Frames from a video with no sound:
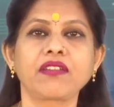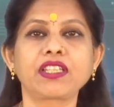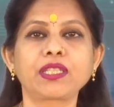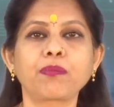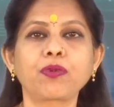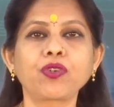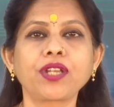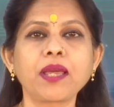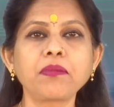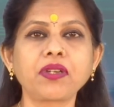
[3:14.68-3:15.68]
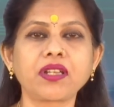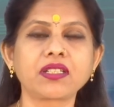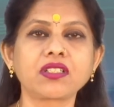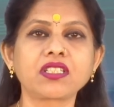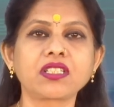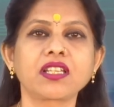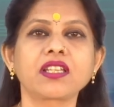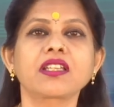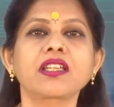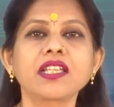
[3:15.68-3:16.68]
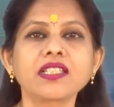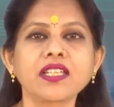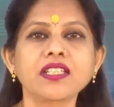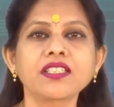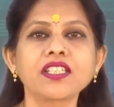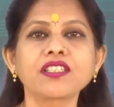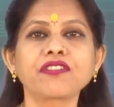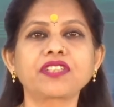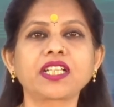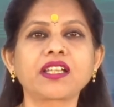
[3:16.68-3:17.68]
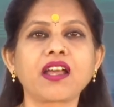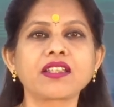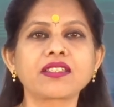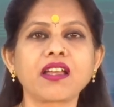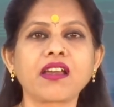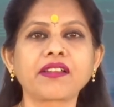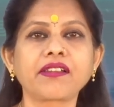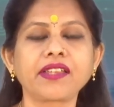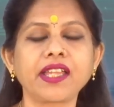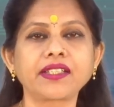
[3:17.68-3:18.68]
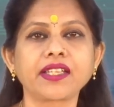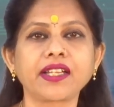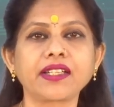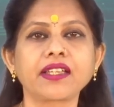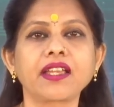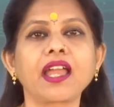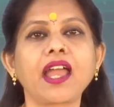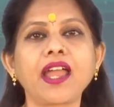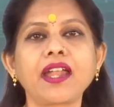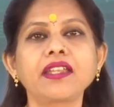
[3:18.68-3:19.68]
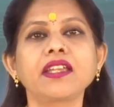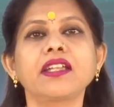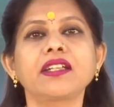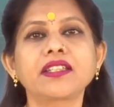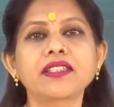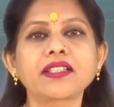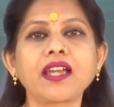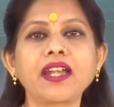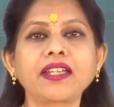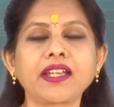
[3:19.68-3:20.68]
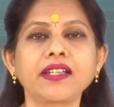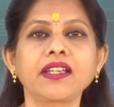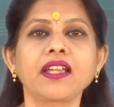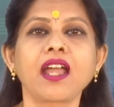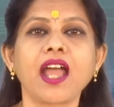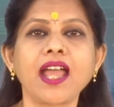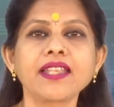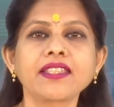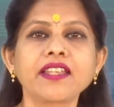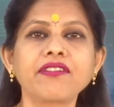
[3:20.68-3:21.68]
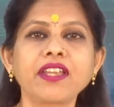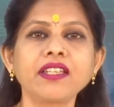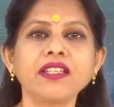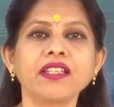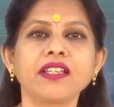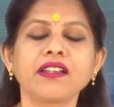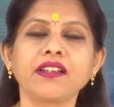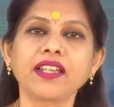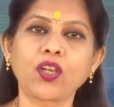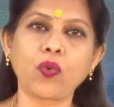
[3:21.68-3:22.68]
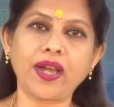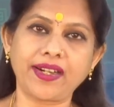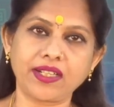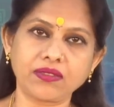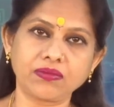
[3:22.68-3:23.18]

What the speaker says: When the program runs, instances of the class are created and discarded as and when required.